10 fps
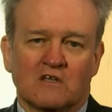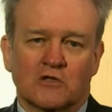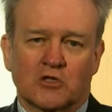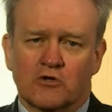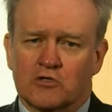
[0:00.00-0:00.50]

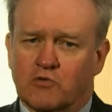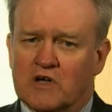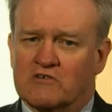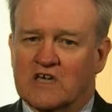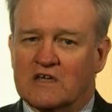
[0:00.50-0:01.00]
The Scottish
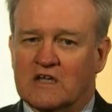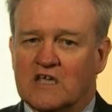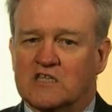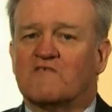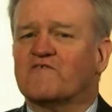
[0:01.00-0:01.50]
wildcat
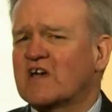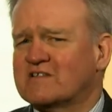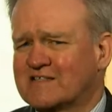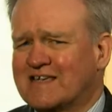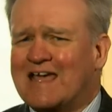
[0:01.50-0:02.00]
is a
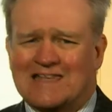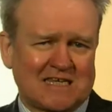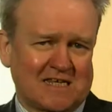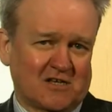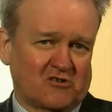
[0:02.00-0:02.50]

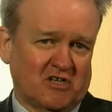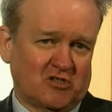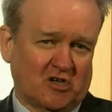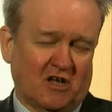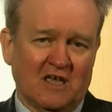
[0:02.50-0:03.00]
fantastic
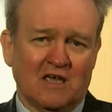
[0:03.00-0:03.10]
creature,